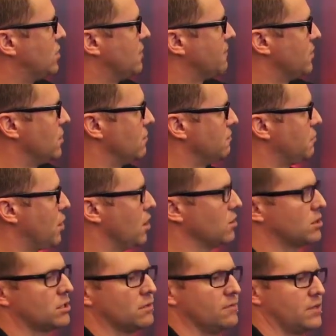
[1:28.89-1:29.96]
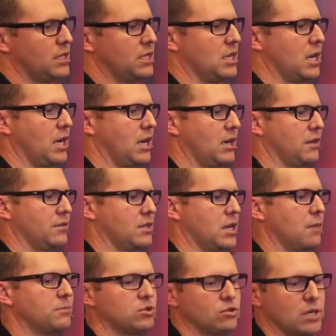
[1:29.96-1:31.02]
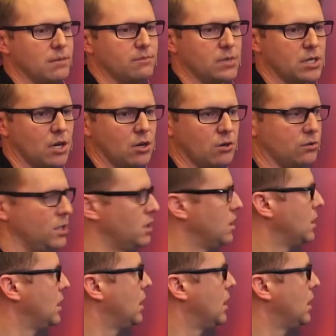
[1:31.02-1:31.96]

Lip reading: different parts of the upstream code,